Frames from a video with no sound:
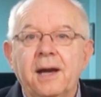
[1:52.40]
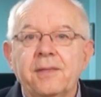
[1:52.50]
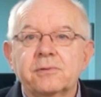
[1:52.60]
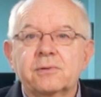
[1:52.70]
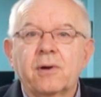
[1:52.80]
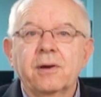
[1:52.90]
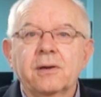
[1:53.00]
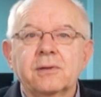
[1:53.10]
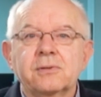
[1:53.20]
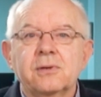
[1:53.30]
and there is
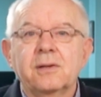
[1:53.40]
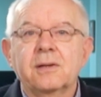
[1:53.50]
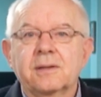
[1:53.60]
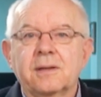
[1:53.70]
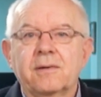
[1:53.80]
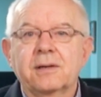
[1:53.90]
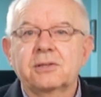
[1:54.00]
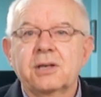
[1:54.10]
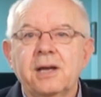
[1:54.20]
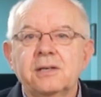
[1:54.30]
growing concern that there are
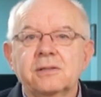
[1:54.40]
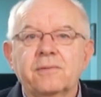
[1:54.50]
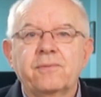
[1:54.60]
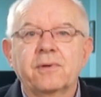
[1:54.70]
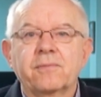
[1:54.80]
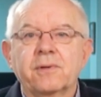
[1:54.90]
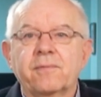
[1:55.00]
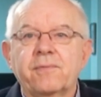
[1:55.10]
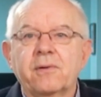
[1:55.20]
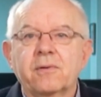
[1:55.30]
changes afoot for
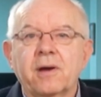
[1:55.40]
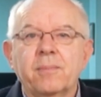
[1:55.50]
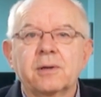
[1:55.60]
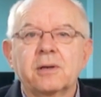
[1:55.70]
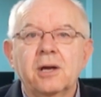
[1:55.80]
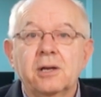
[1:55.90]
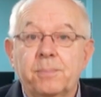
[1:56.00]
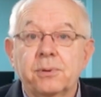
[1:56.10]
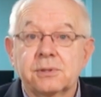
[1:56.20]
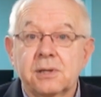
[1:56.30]
the federal government
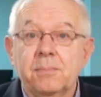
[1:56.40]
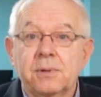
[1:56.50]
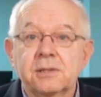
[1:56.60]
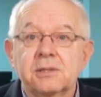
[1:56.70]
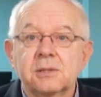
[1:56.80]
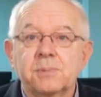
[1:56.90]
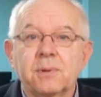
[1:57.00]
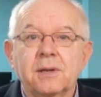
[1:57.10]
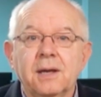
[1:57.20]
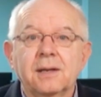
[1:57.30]
to put some distance
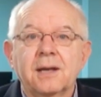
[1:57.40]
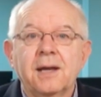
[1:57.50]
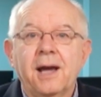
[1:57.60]
between it